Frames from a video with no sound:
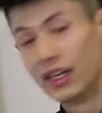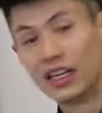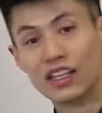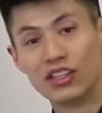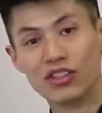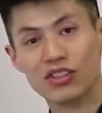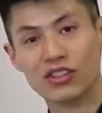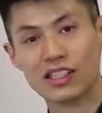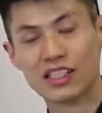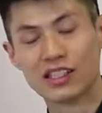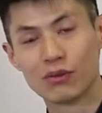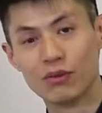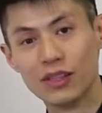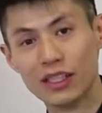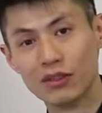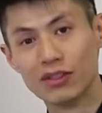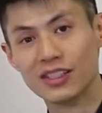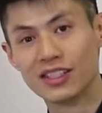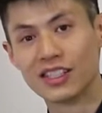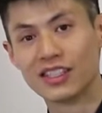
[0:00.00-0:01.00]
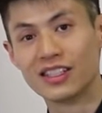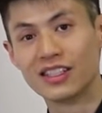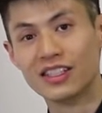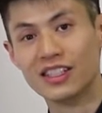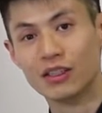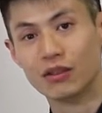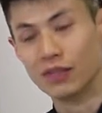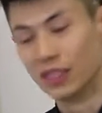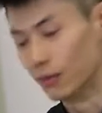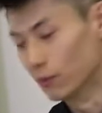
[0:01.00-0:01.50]
it uses
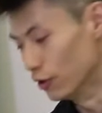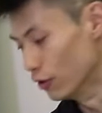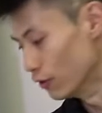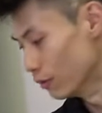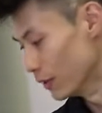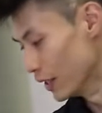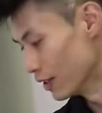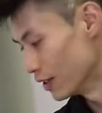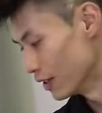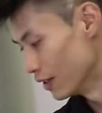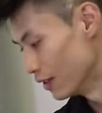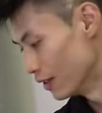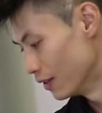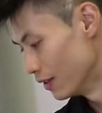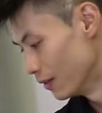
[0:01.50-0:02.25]
360-degree movement